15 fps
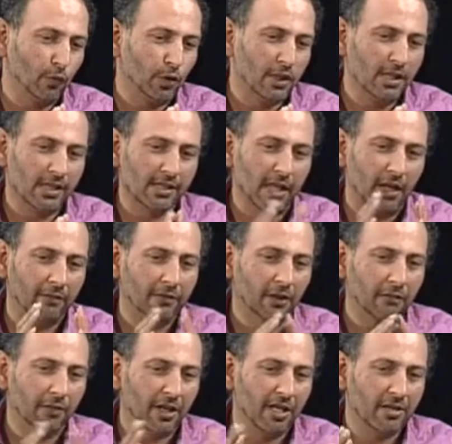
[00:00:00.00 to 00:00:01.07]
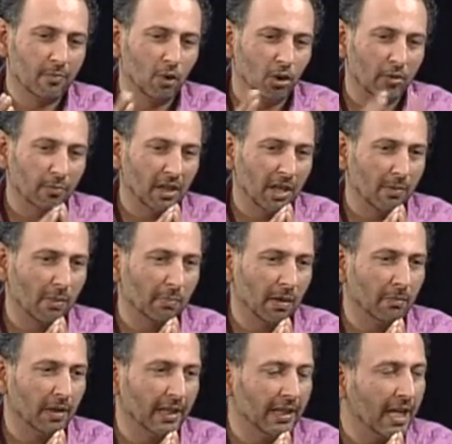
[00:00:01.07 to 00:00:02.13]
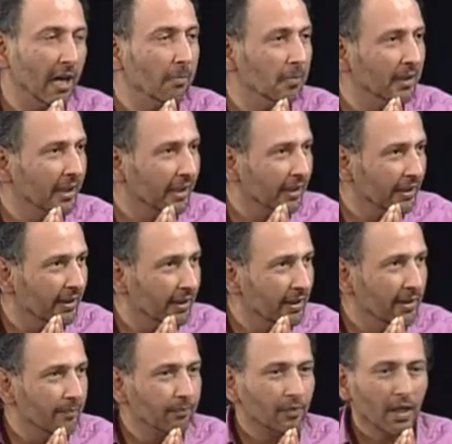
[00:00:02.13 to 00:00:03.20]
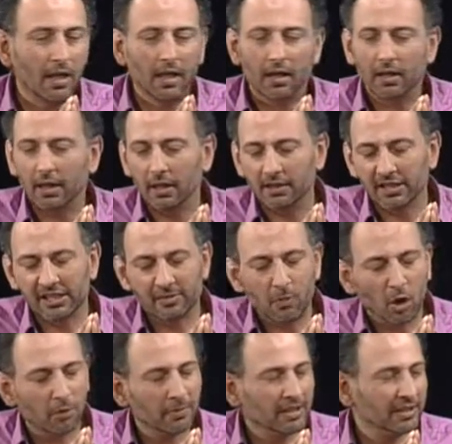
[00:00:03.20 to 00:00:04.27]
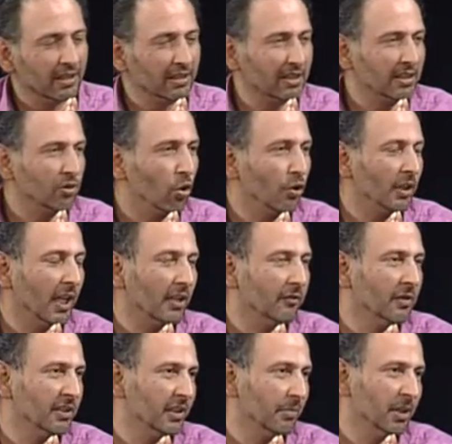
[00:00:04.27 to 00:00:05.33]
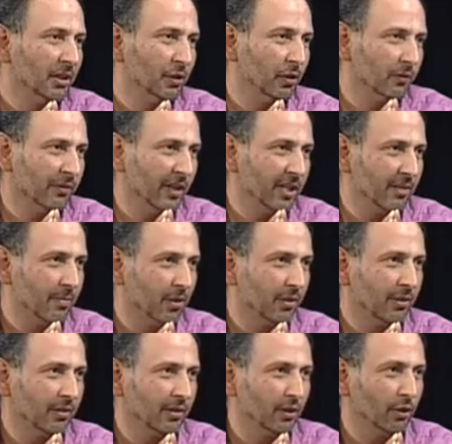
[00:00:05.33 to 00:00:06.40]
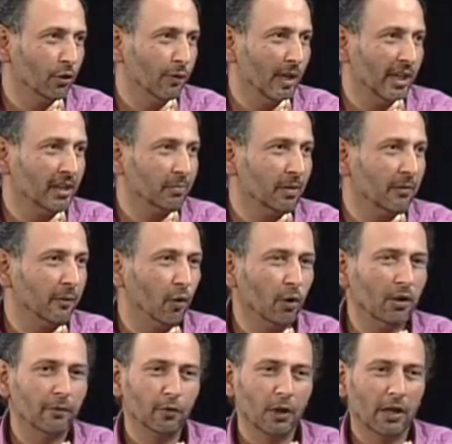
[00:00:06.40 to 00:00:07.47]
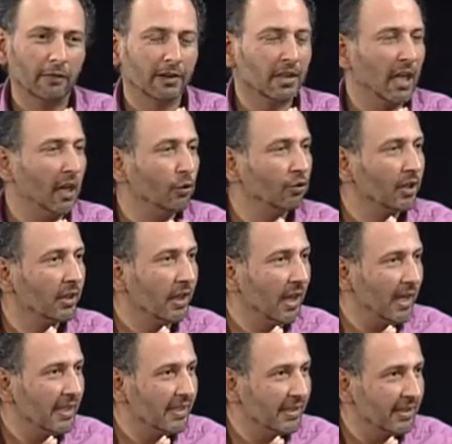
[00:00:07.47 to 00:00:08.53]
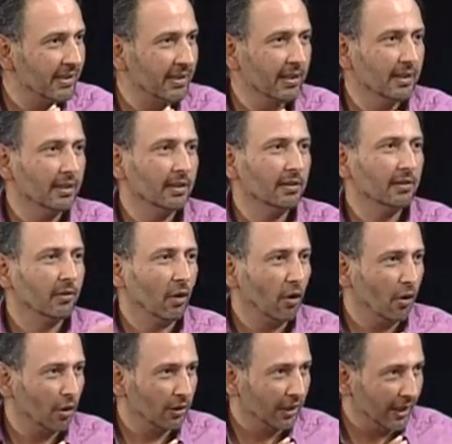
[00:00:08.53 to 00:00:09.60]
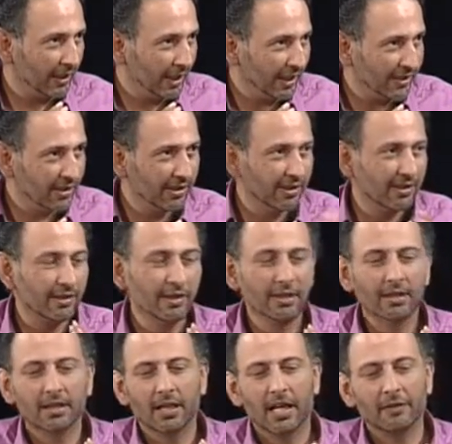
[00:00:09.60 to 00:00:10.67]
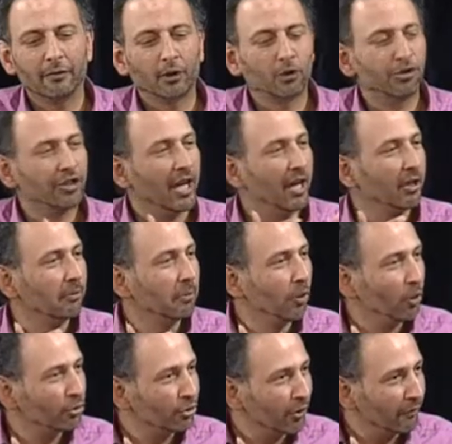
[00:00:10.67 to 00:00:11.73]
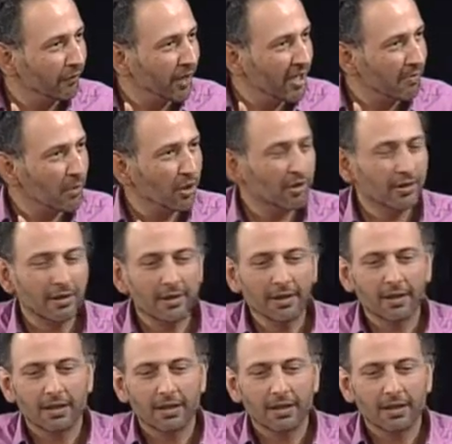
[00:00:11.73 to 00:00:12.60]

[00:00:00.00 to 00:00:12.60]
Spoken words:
few years, after Facebook became a public company, the small businesses don't get visibility on Facebook. You know, whereas before, if you have 1,000 likes or connections, and when you share a post on Facebook,